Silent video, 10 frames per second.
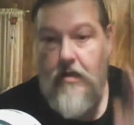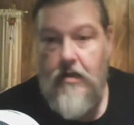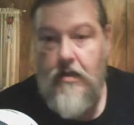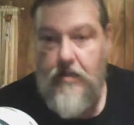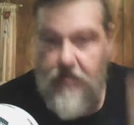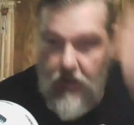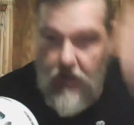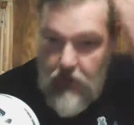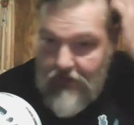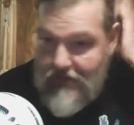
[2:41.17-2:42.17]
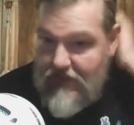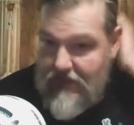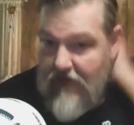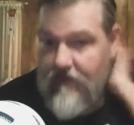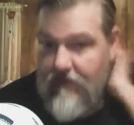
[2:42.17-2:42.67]
so instead
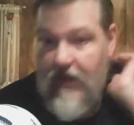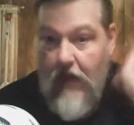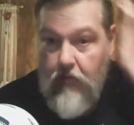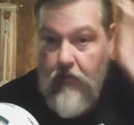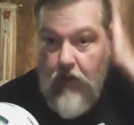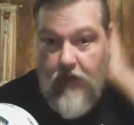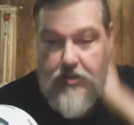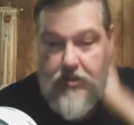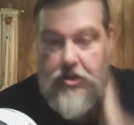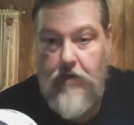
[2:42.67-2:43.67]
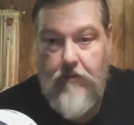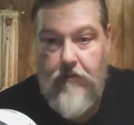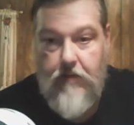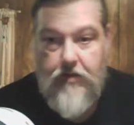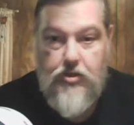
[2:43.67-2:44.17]
of the hour-long show that we
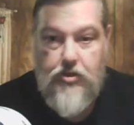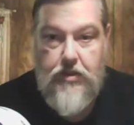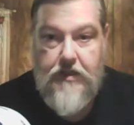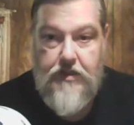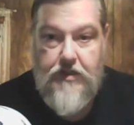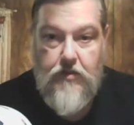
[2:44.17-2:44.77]
usually do,